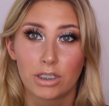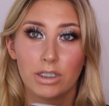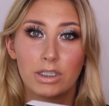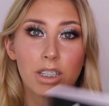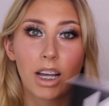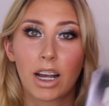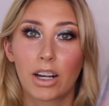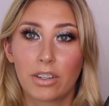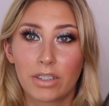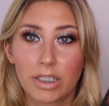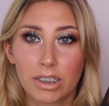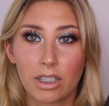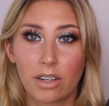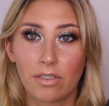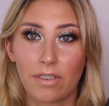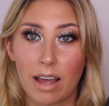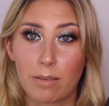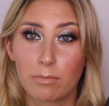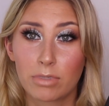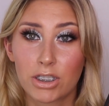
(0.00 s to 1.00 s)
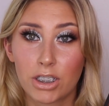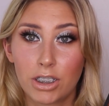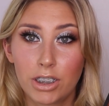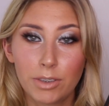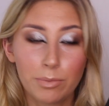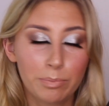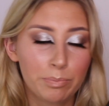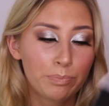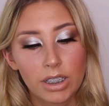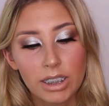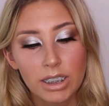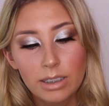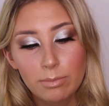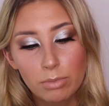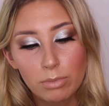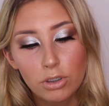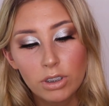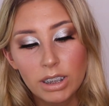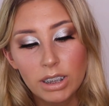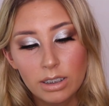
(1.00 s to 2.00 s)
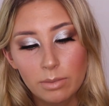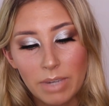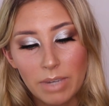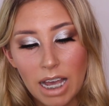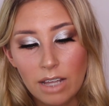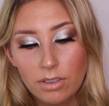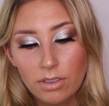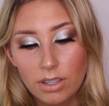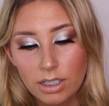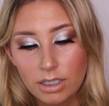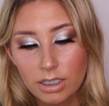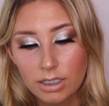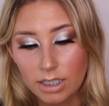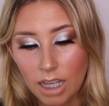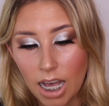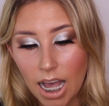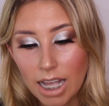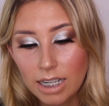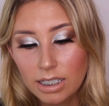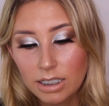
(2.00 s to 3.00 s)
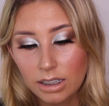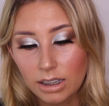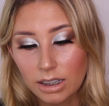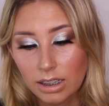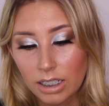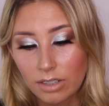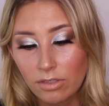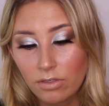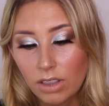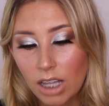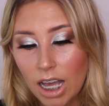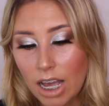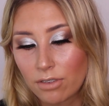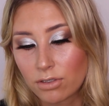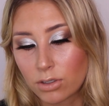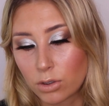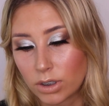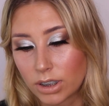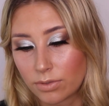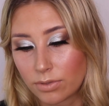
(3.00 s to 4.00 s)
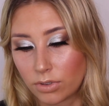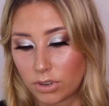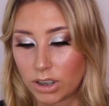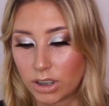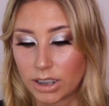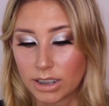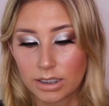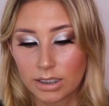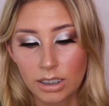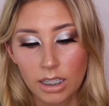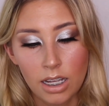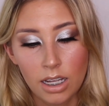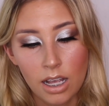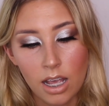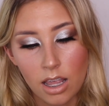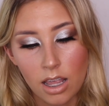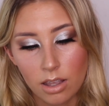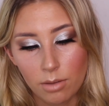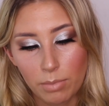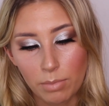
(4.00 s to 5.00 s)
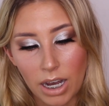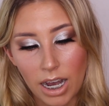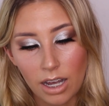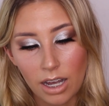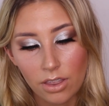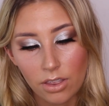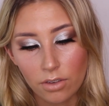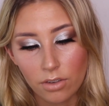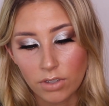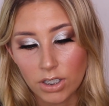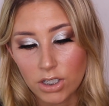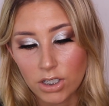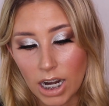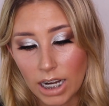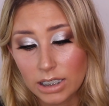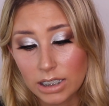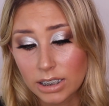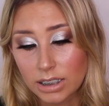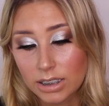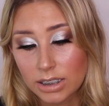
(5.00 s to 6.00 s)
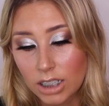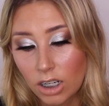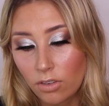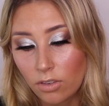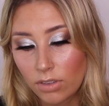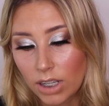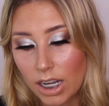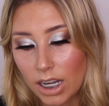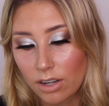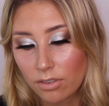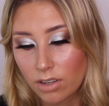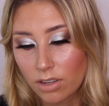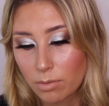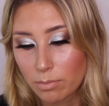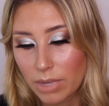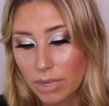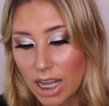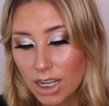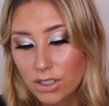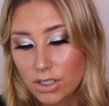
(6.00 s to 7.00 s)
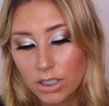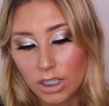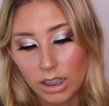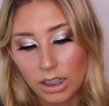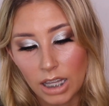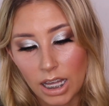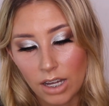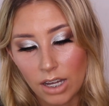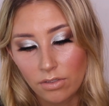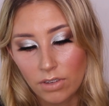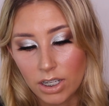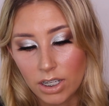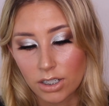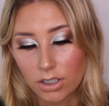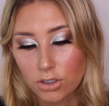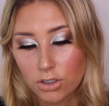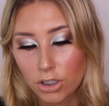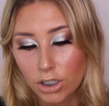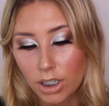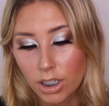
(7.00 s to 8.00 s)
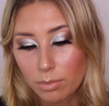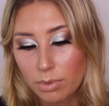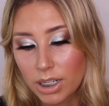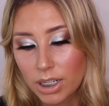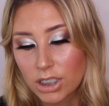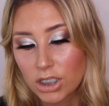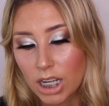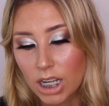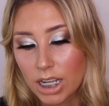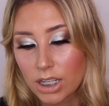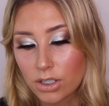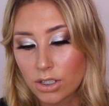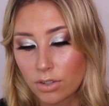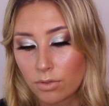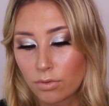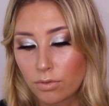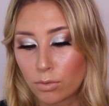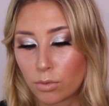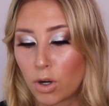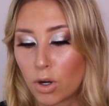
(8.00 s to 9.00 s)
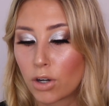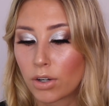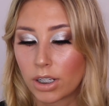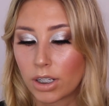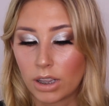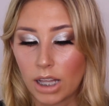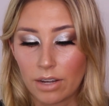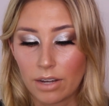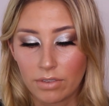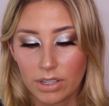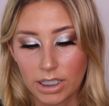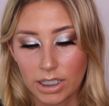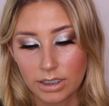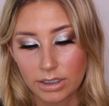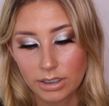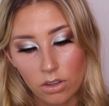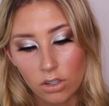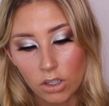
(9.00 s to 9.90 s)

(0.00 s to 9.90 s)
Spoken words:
So I got this off Amazon. This book is about the desire to live life to its fullest, the path of attracting self-love, compassionate love, and a true appreciation for what real love is.